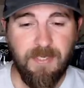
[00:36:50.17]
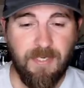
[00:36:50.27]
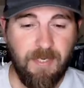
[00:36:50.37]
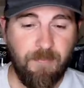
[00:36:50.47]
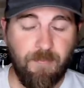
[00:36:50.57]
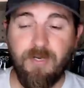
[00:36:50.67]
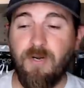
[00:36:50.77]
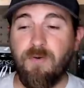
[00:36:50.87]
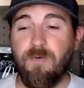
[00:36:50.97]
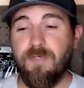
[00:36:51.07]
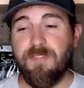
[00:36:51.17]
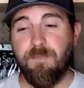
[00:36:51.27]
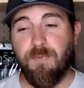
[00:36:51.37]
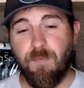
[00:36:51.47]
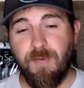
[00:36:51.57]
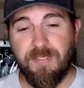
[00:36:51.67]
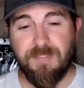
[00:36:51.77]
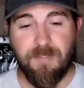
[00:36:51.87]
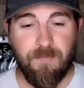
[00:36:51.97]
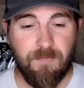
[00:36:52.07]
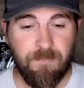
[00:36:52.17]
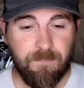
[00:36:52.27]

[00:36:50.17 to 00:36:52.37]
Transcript: But we are going to get some pull baits going.